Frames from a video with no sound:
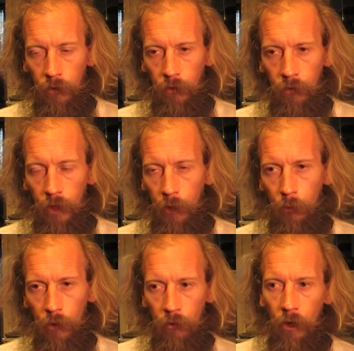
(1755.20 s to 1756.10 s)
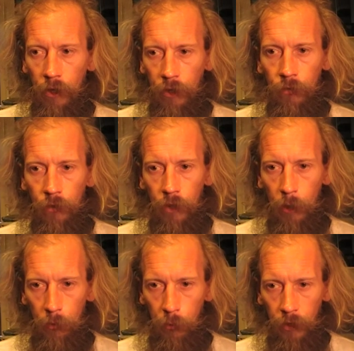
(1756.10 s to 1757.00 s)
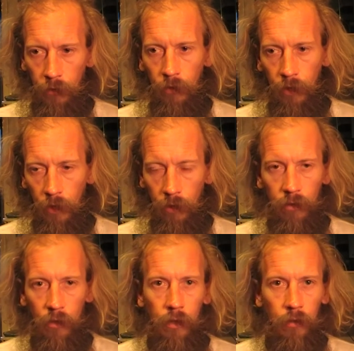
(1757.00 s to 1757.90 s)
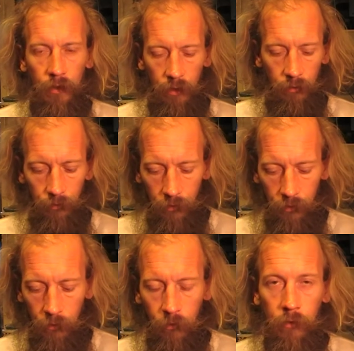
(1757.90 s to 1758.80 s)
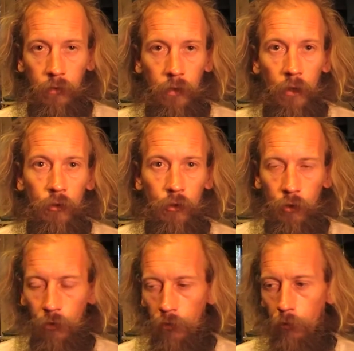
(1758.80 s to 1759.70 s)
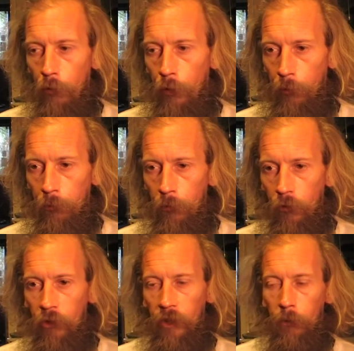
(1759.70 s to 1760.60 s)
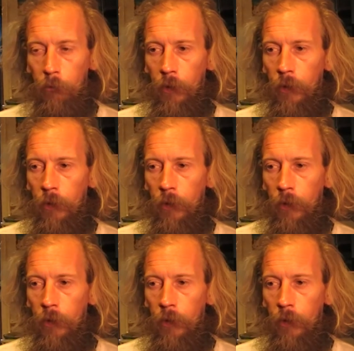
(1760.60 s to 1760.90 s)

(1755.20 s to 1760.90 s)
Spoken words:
stayed with her auntie for a couple of weeks, and then I'd got this little dungeon of a room, cheap,